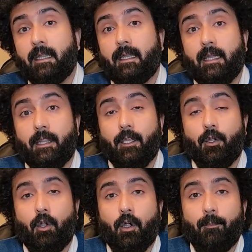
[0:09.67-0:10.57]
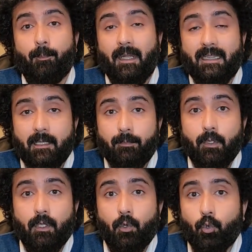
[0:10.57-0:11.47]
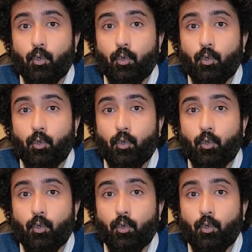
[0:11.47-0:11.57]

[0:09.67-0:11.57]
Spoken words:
that there are multiple